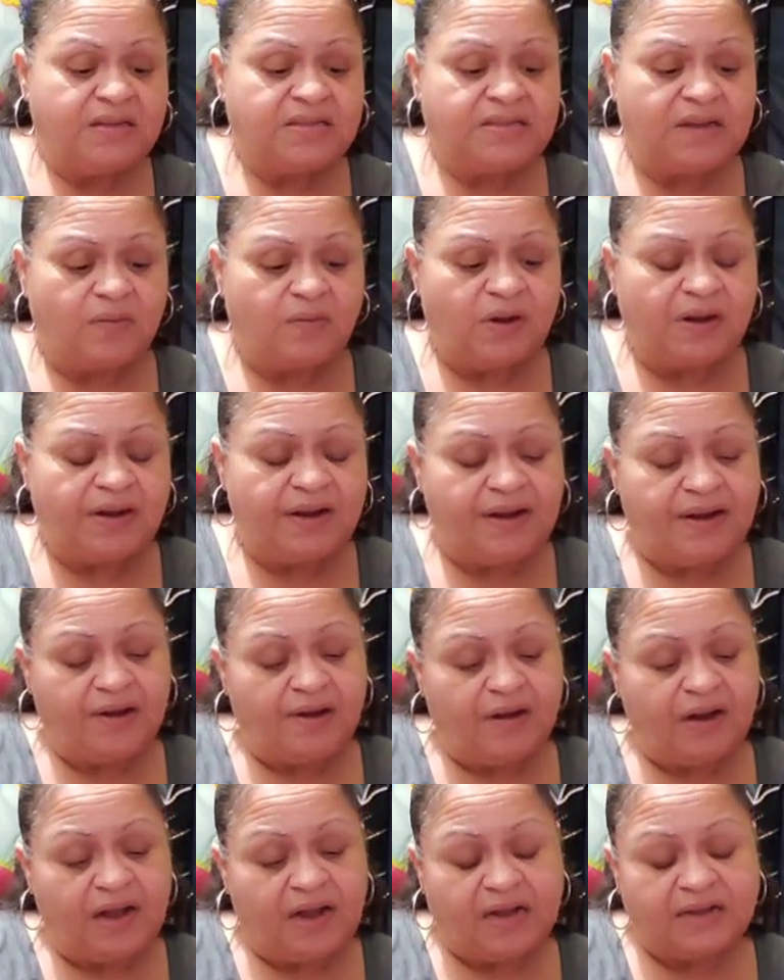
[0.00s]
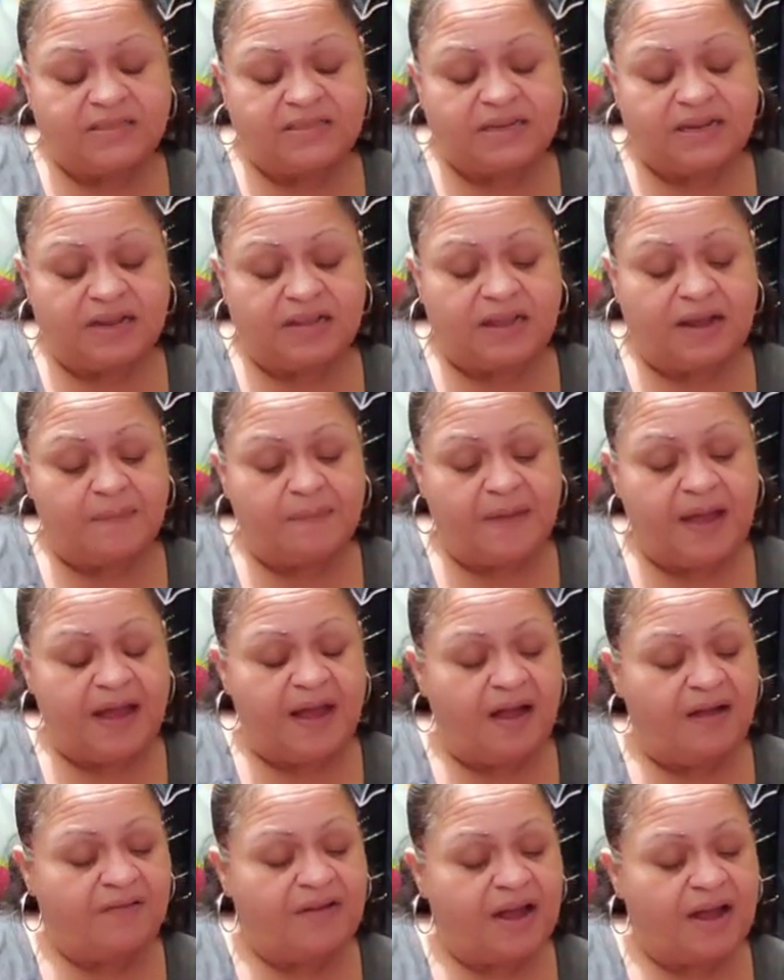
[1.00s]
someone here like i said they may
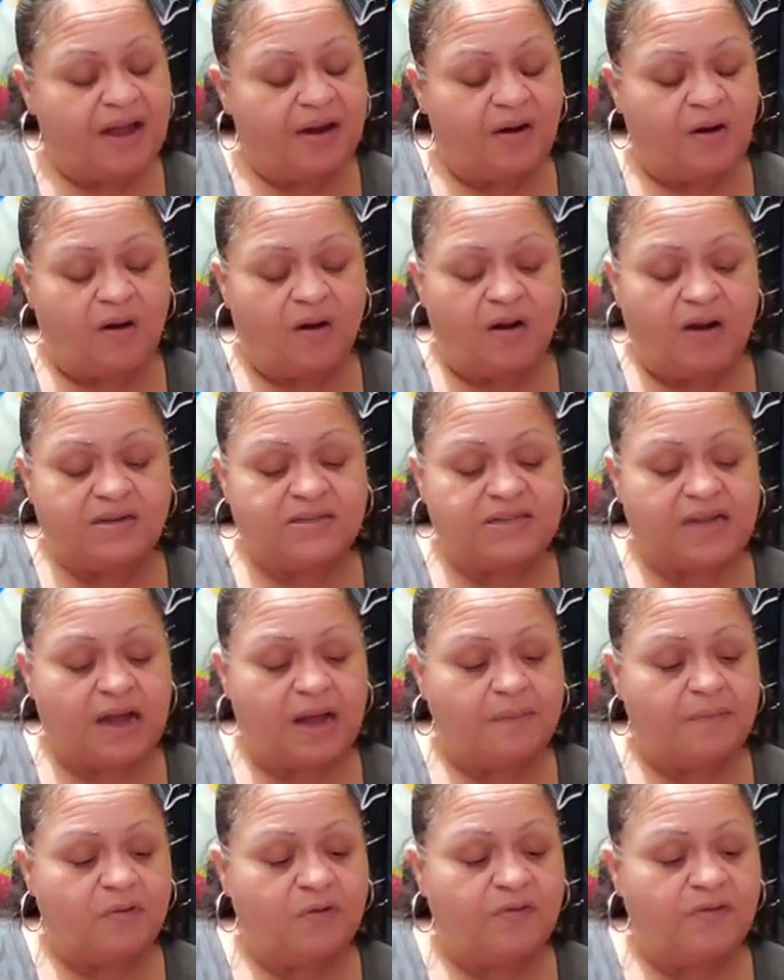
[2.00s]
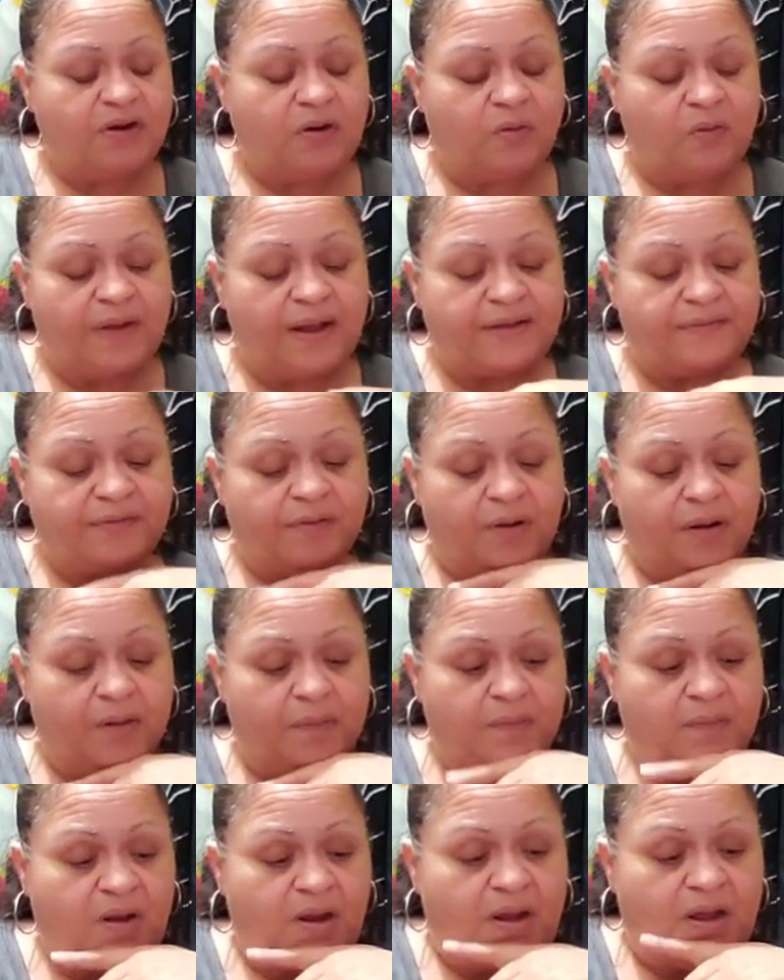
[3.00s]
have had a hard time moving away
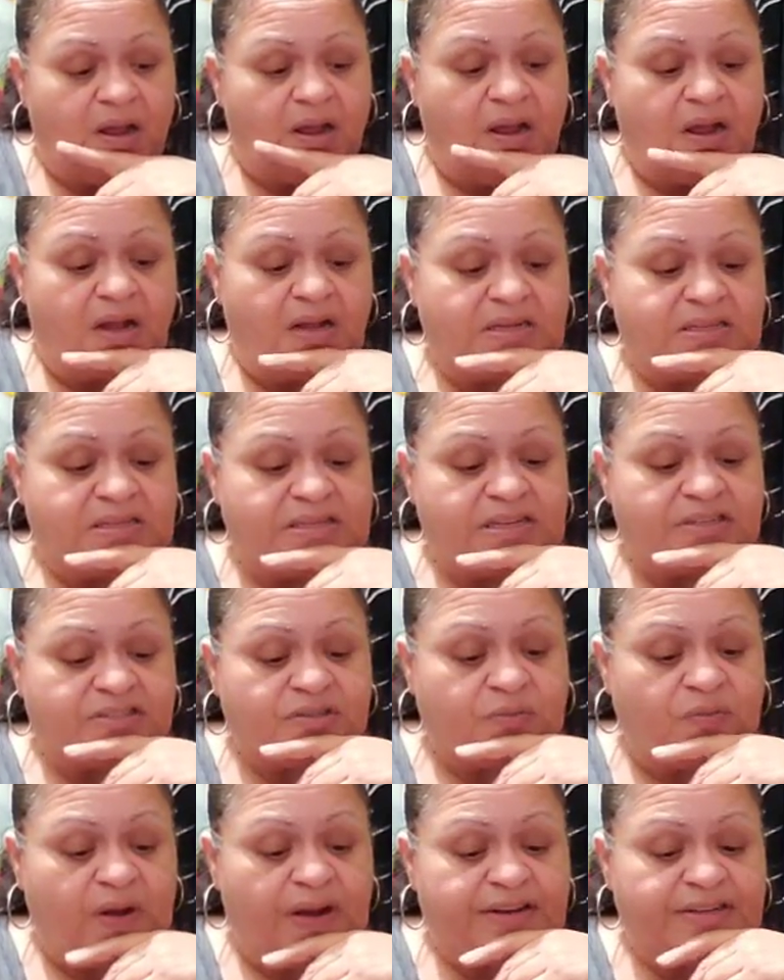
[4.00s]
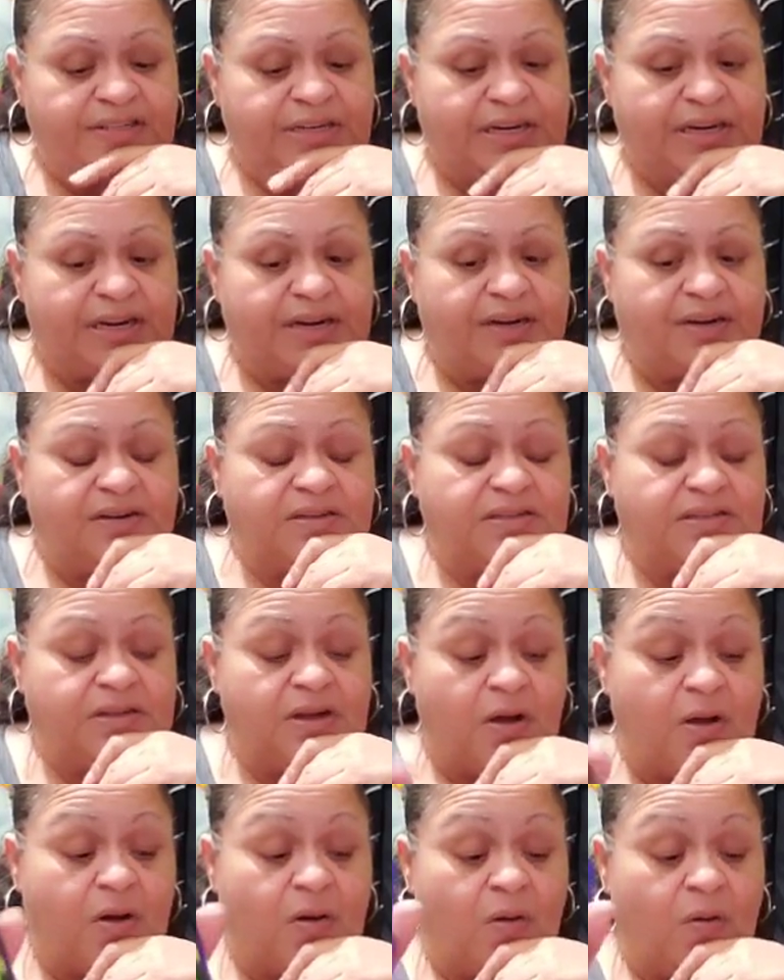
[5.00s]
from a situation here
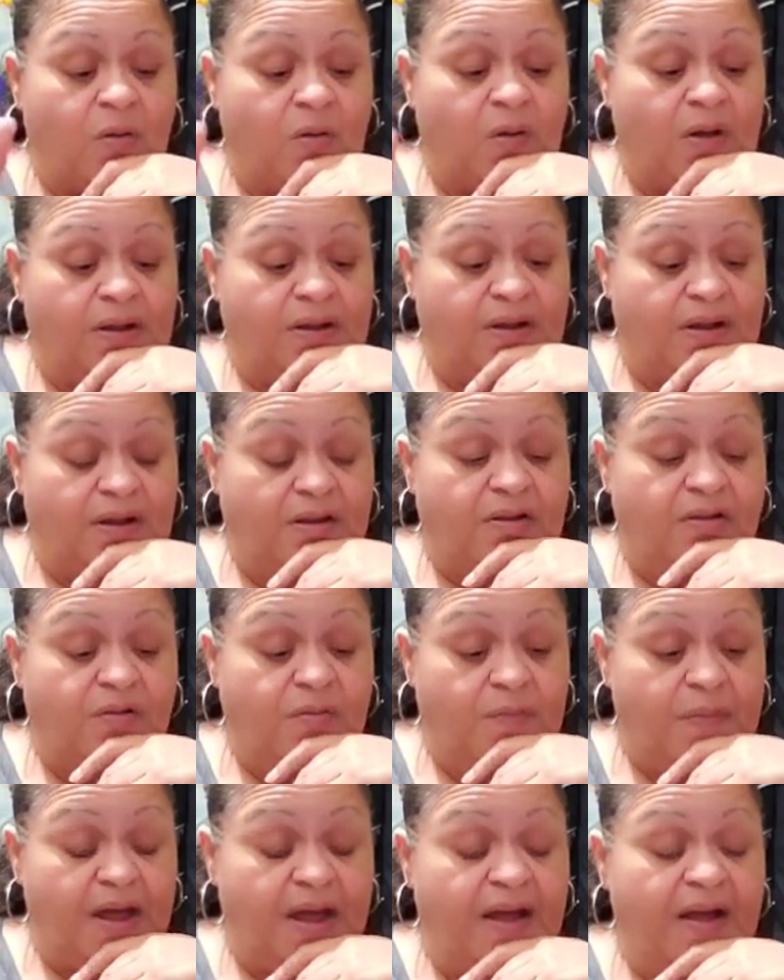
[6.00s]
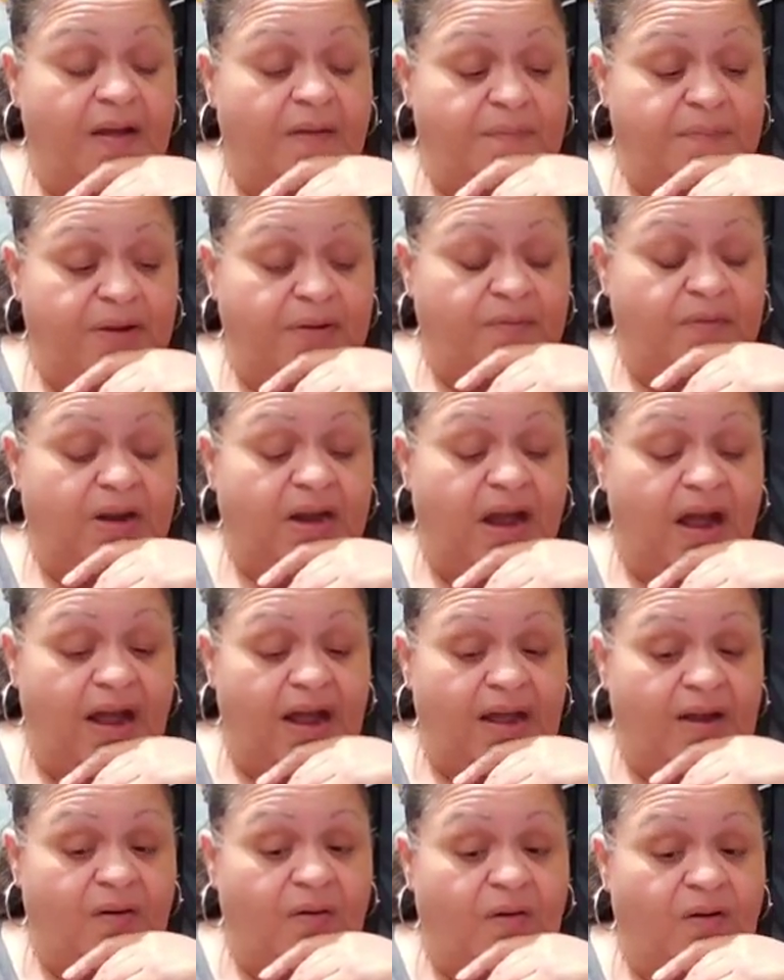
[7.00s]
so you may have been
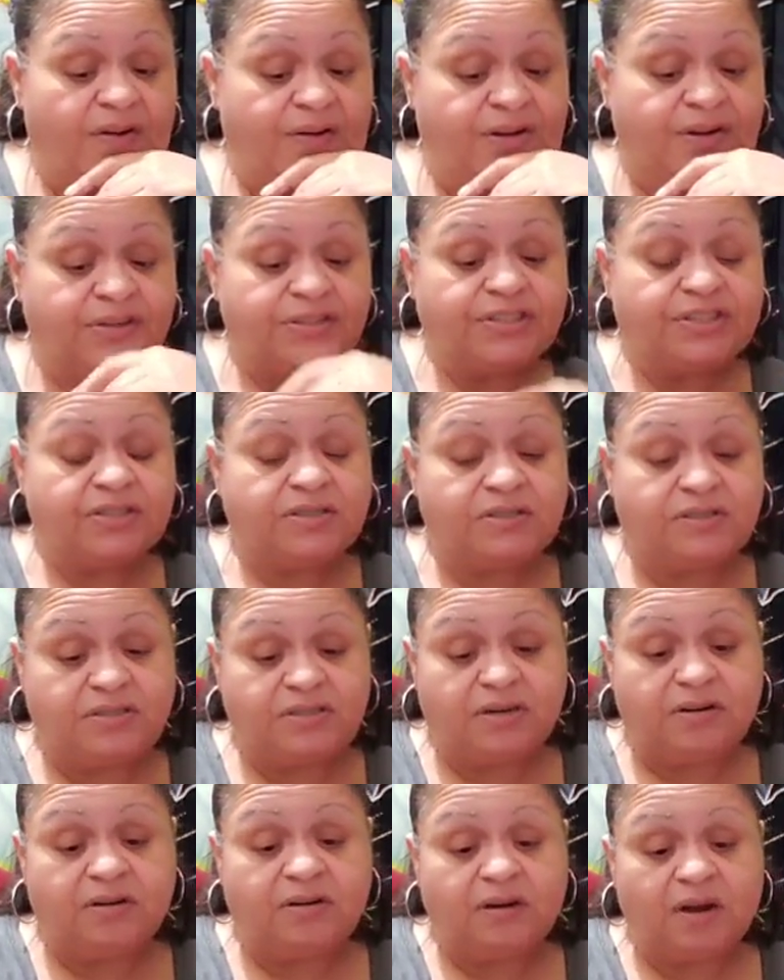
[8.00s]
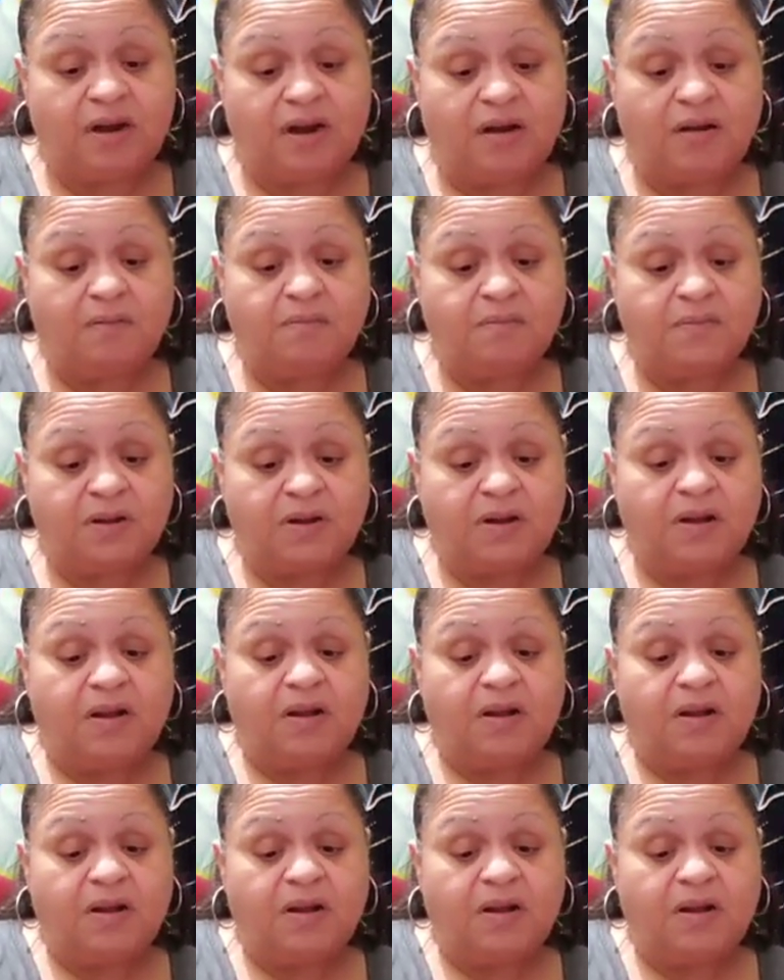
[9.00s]
relying on your your um